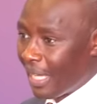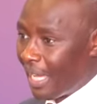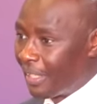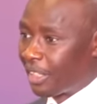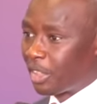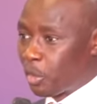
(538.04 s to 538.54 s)

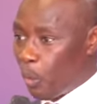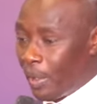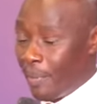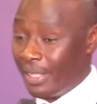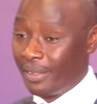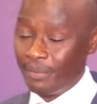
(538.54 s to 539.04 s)
and the two
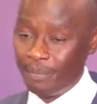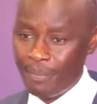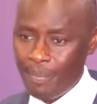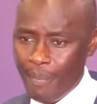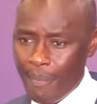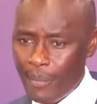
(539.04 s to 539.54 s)
women.
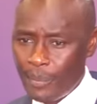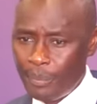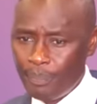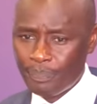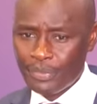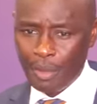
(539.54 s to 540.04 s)

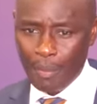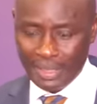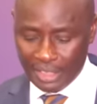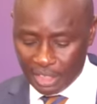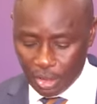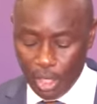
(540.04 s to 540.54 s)

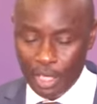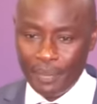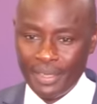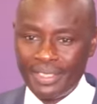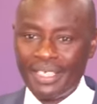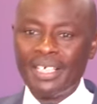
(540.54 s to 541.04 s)
But he told
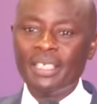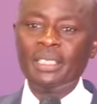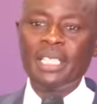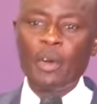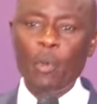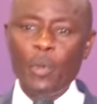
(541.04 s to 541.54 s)
me the